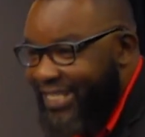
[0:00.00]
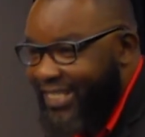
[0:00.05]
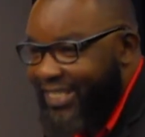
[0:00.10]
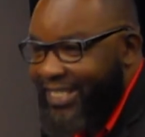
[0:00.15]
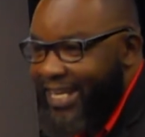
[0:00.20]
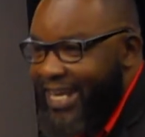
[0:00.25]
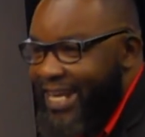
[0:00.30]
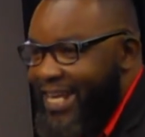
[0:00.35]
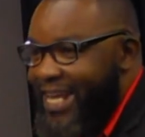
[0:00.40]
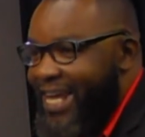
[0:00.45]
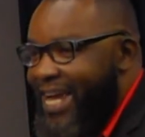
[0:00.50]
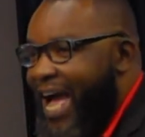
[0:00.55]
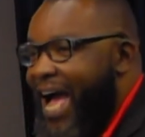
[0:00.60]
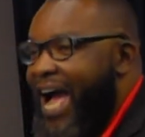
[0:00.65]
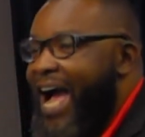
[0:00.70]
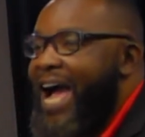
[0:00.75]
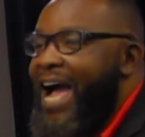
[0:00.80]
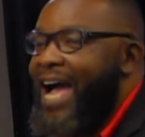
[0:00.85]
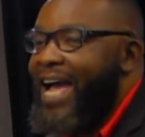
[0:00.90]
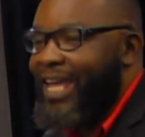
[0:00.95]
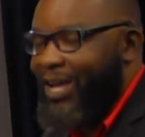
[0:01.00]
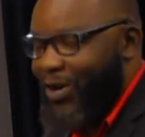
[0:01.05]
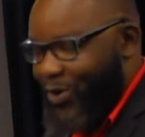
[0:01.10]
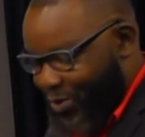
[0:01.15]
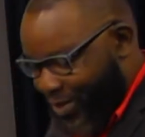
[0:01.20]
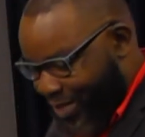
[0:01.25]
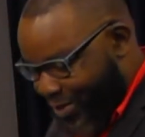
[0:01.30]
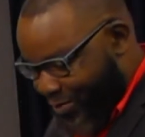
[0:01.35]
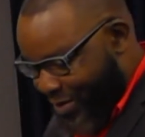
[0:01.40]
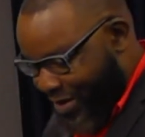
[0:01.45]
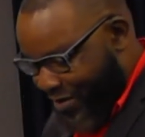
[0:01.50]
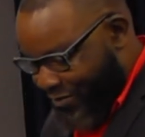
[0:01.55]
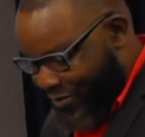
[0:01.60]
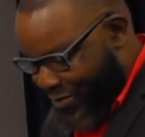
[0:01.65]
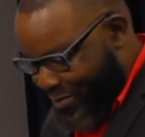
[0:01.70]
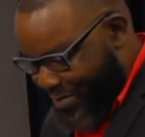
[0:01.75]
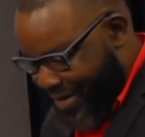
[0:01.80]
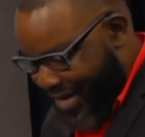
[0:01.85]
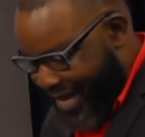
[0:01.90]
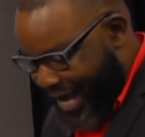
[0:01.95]
is saying hi all the way
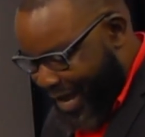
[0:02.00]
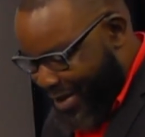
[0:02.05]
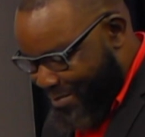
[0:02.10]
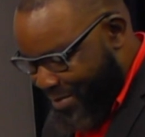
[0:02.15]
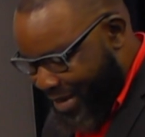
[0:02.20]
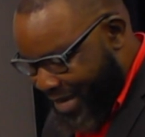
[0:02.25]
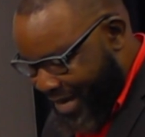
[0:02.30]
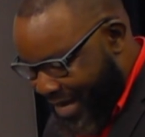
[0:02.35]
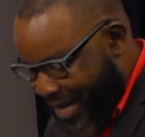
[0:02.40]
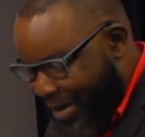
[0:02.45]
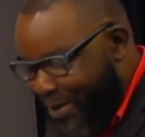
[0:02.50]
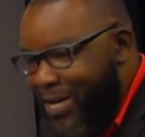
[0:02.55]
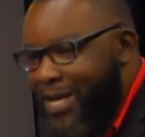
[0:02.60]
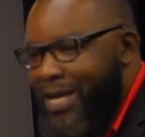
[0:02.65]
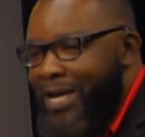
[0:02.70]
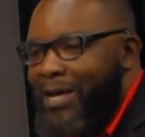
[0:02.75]
from Kakamega.